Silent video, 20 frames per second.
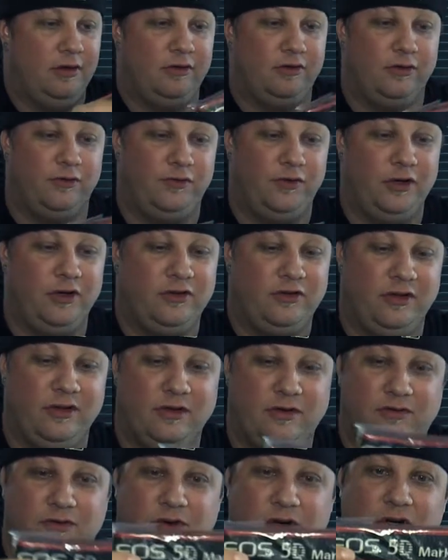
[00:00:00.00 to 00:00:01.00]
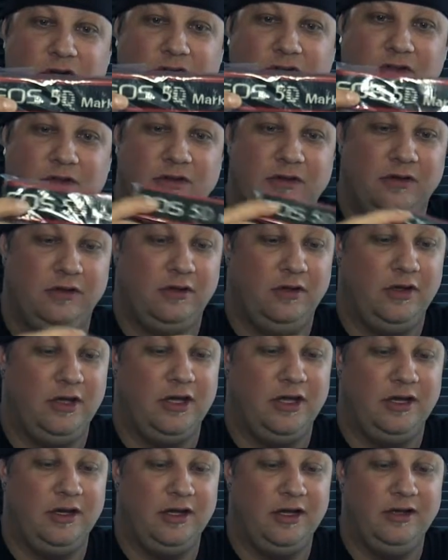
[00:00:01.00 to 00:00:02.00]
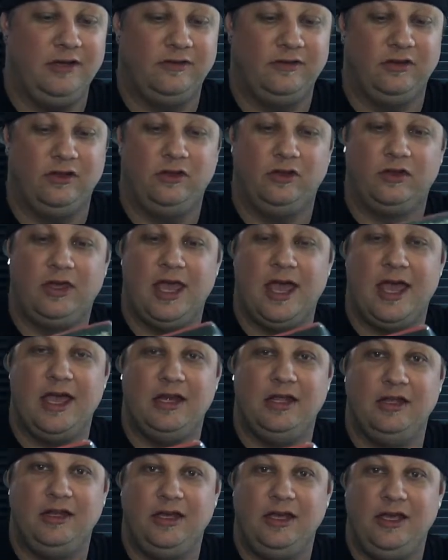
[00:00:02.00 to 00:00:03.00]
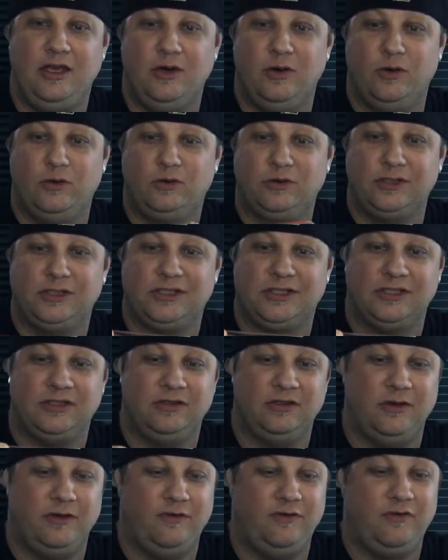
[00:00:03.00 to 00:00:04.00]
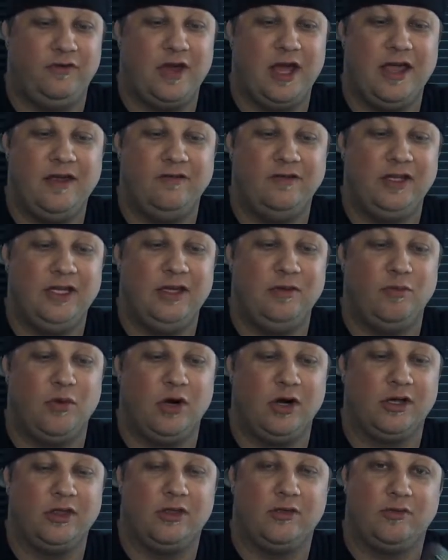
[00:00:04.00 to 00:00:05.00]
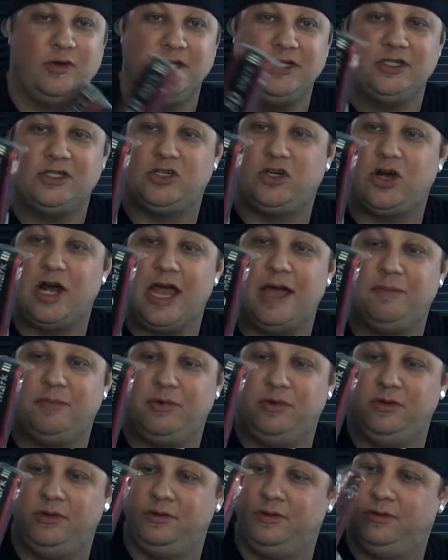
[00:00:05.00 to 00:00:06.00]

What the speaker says: So first things first, you get a nice little Canon EOS 5D Mark III strap.